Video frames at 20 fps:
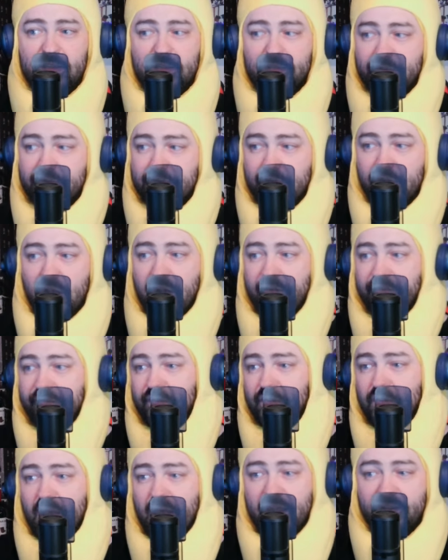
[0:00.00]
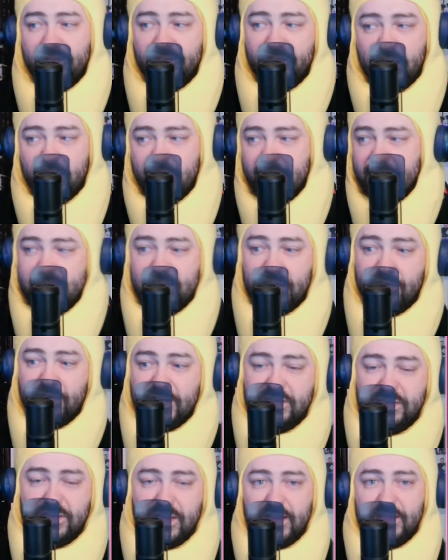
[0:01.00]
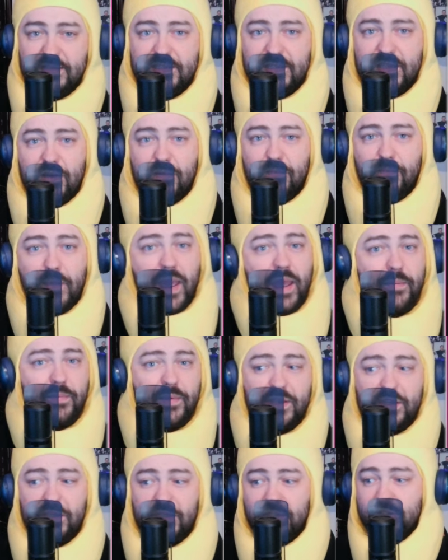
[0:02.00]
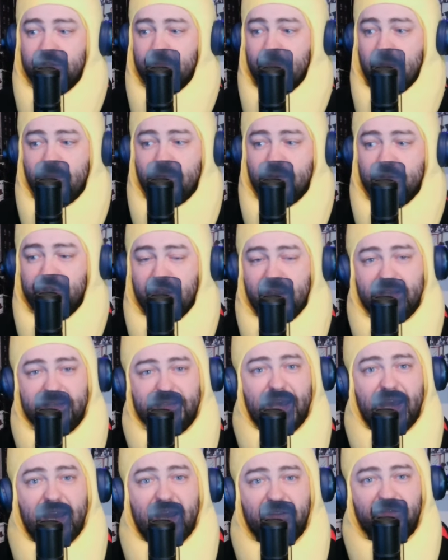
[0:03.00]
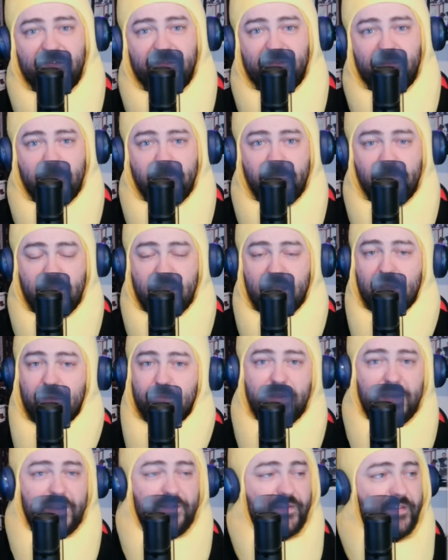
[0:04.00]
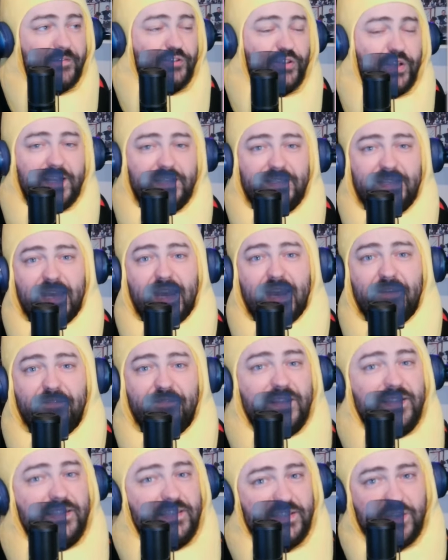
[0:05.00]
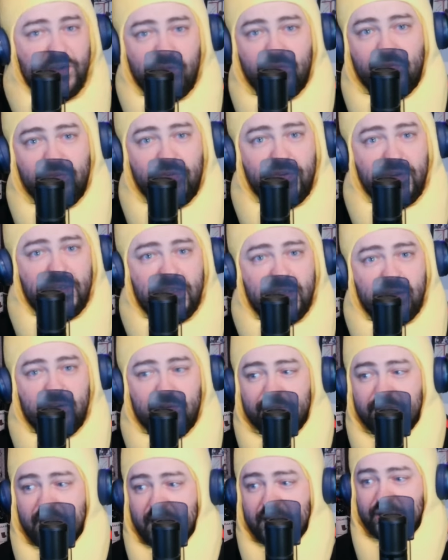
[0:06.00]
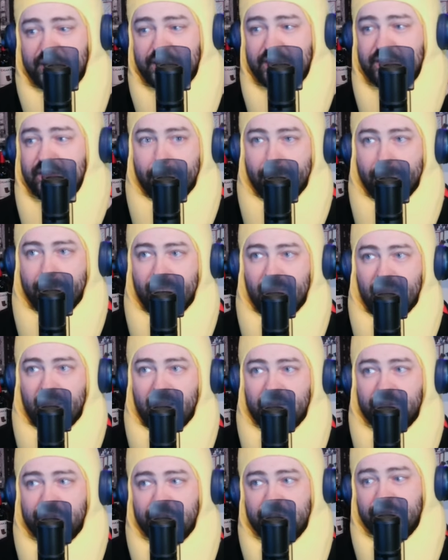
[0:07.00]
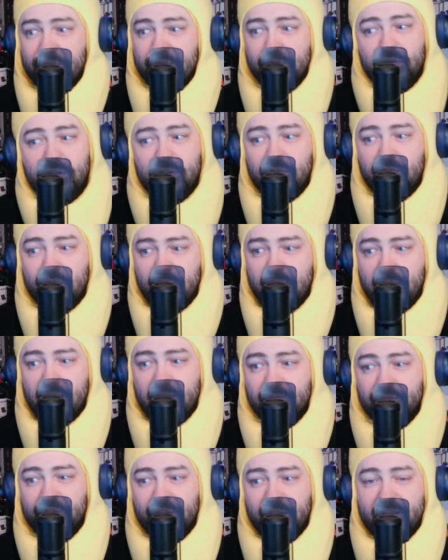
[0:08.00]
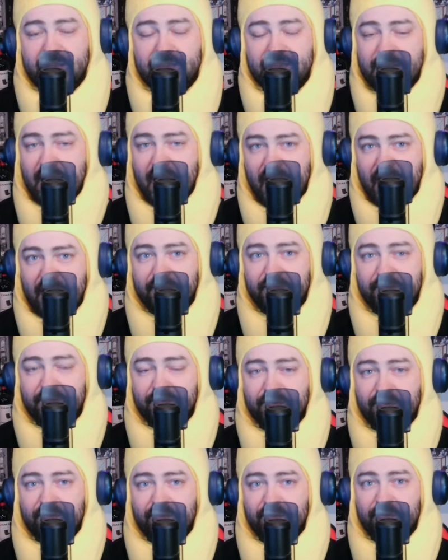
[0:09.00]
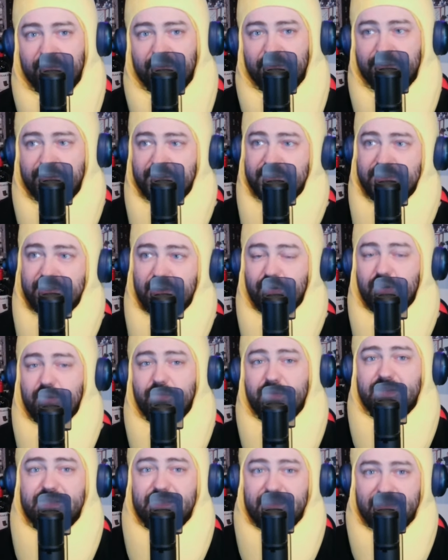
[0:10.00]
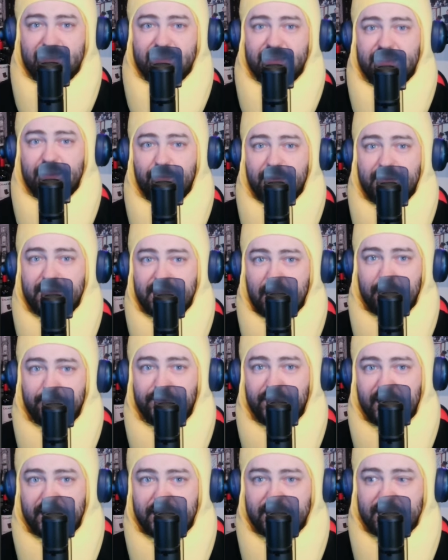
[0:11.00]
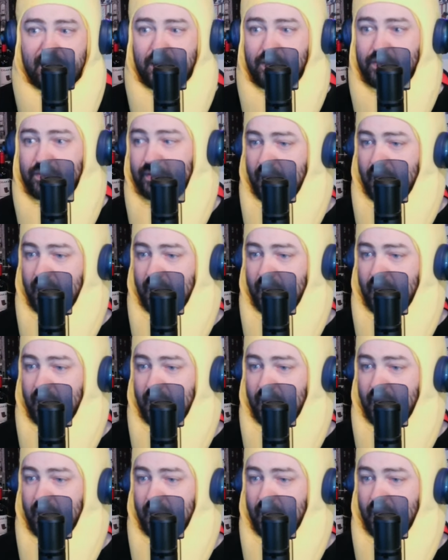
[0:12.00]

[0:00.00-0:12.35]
There's an awful lot of very serious things here. Maybe she gets half. But even if she gets half, that's still 30 years. Like she's 33. If she gets half, she's still going to be 60 by the time she gets out.